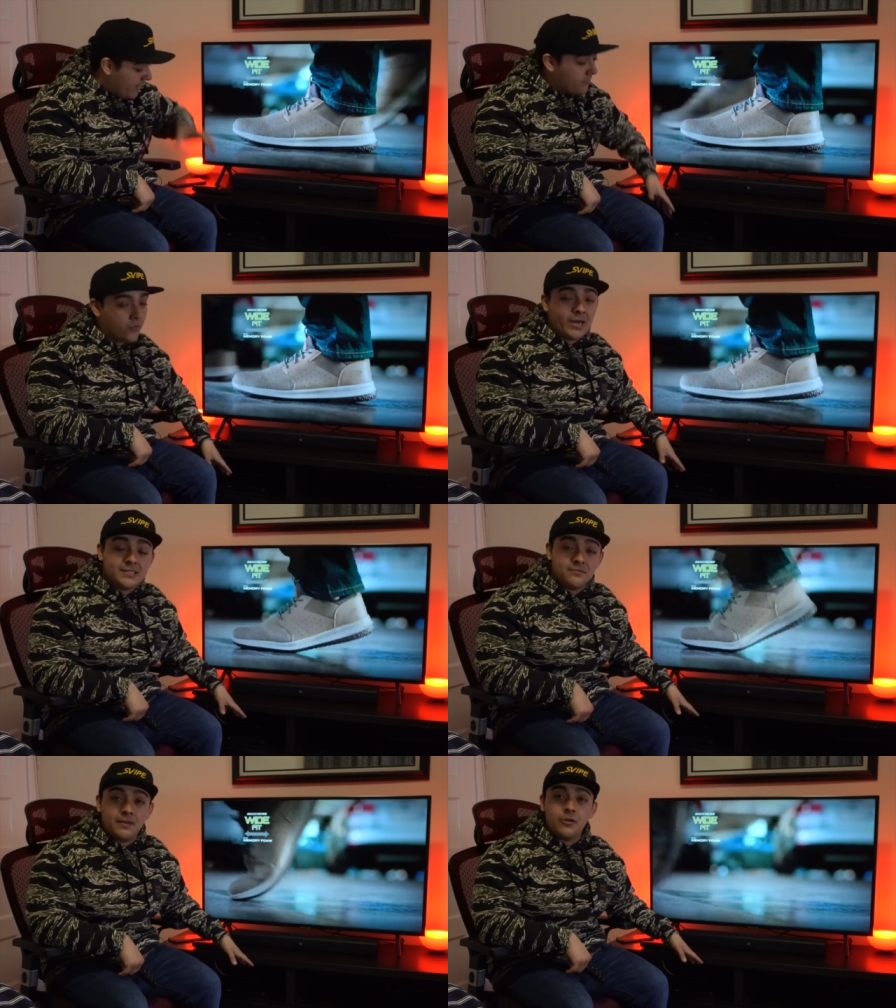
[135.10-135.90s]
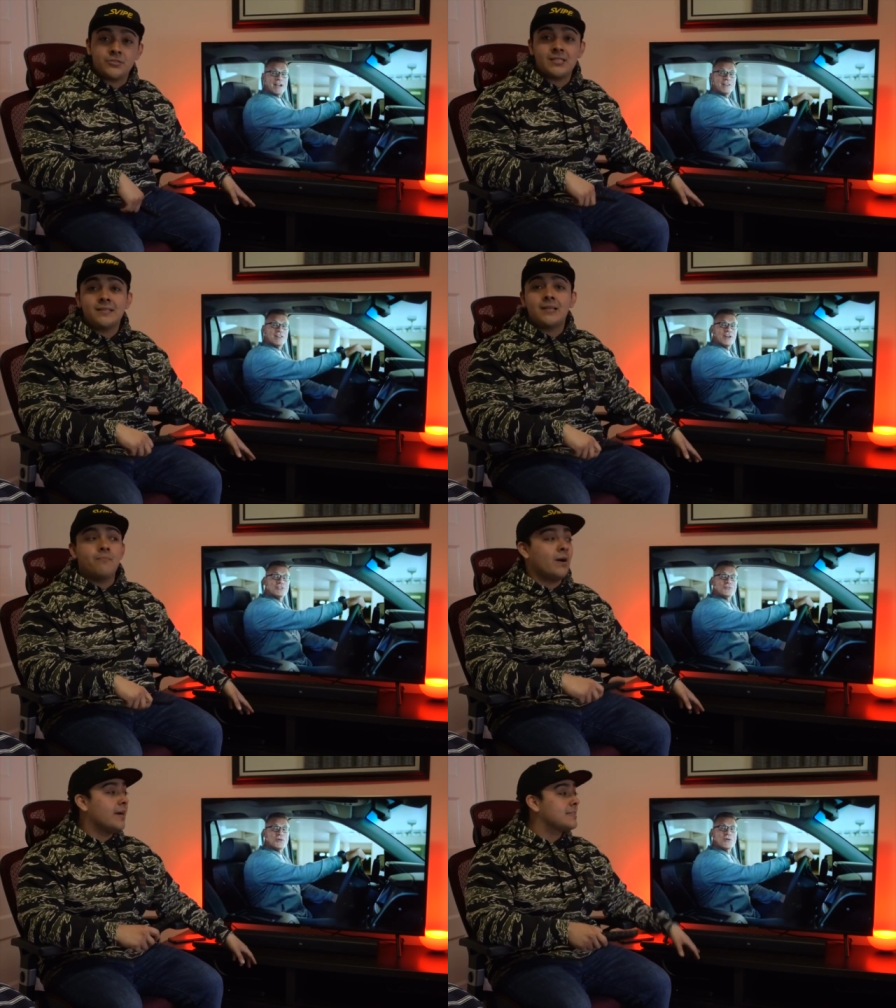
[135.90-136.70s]
and Verizon Fios
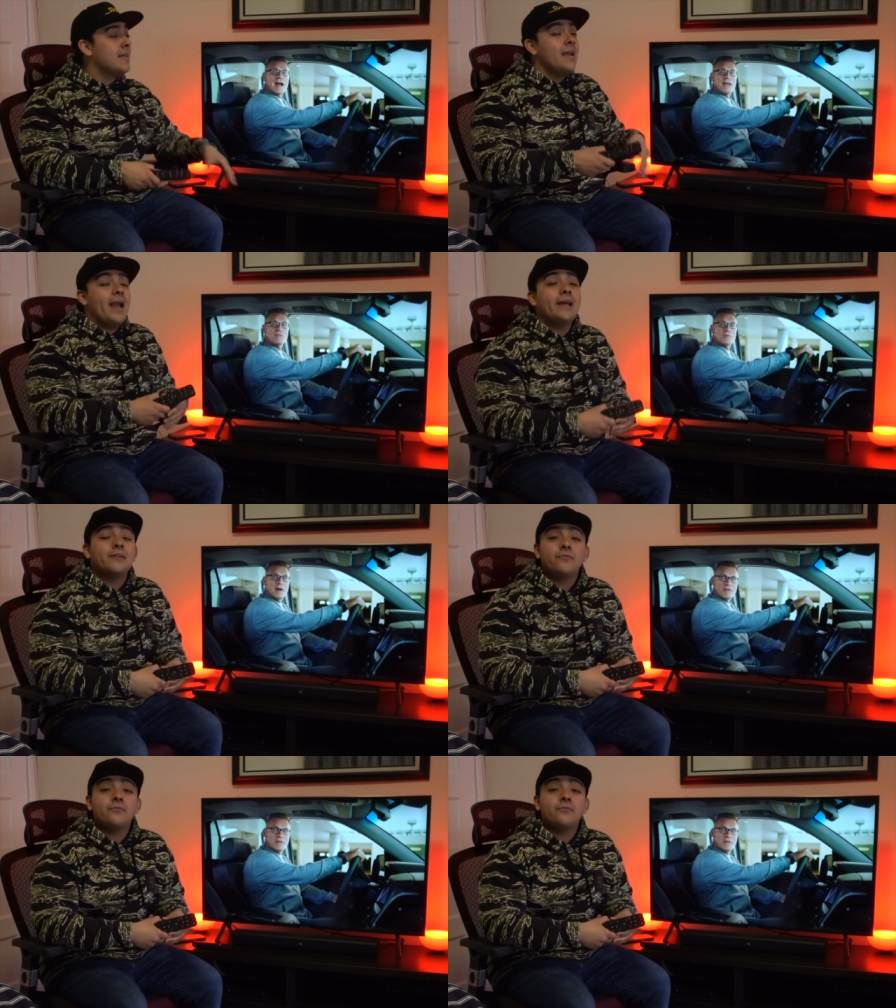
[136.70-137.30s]
set-top box, and